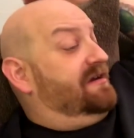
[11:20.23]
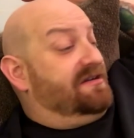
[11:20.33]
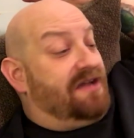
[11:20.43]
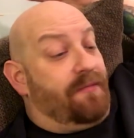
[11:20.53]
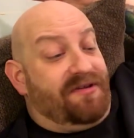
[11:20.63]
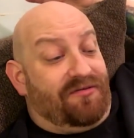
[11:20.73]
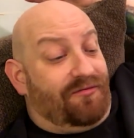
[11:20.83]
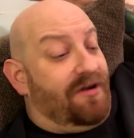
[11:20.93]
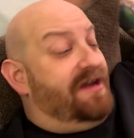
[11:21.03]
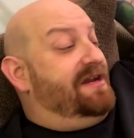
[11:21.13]
Because I'll be
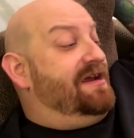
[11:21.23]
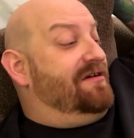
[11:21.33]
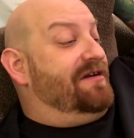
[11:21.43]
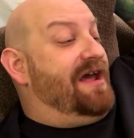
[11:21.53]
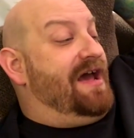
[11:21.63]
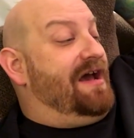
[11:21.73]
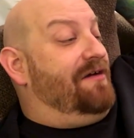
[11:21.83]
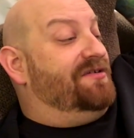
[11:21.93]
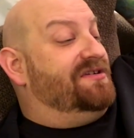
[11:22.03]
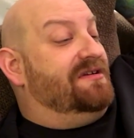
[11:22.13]
right here in the
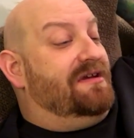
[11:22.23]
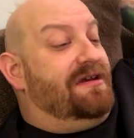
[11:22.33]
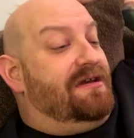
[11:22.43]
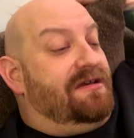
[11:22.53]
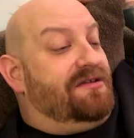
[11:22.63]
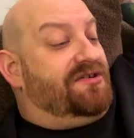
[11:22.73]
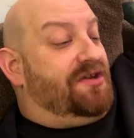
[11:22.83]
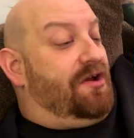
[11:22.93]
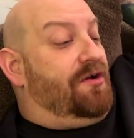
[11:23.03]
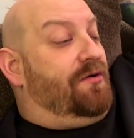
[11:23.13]
house.
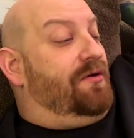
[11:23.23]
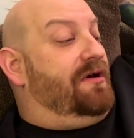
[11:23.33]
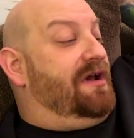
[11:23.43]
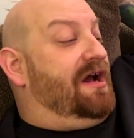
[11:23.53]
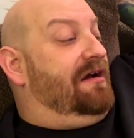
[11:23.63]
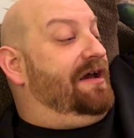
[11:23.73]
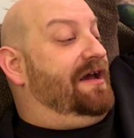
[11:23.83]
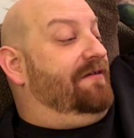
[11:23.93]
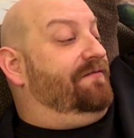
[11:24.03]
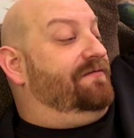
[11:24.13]
So, I'll
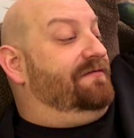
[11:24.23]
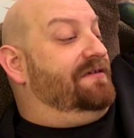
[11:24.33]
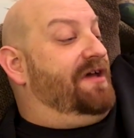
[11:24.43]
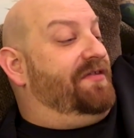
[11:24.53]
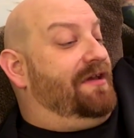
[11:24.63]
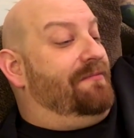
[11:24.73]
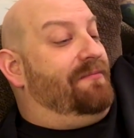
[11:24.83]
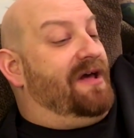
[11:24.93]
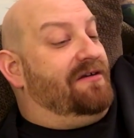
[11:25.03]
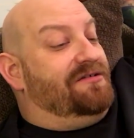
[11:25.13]
have nothing
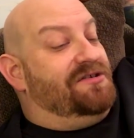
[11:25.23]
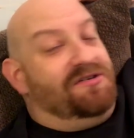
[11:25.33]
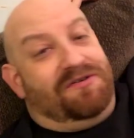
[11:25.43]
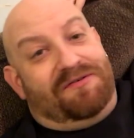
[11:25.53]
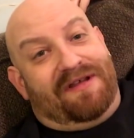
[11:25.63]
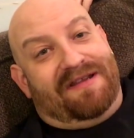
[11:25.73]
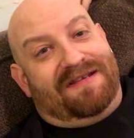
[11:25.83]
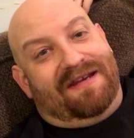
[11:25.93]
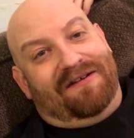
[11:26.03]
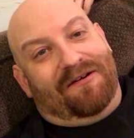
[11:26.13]
better to do than
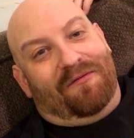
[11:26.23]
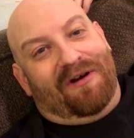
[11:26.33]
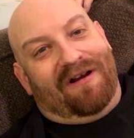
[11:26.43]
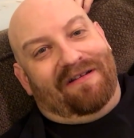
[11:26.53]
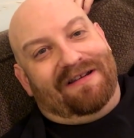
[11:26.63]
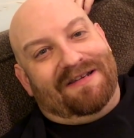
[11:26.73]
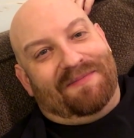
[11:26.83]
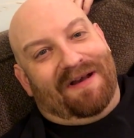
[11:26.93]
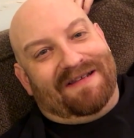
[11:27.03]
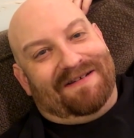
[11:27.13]
sit here and work on this
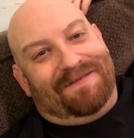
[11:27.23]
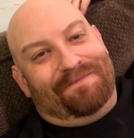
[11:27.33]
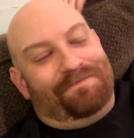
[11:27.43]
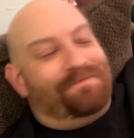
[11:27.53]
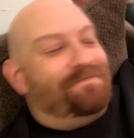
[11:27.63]
puzzle.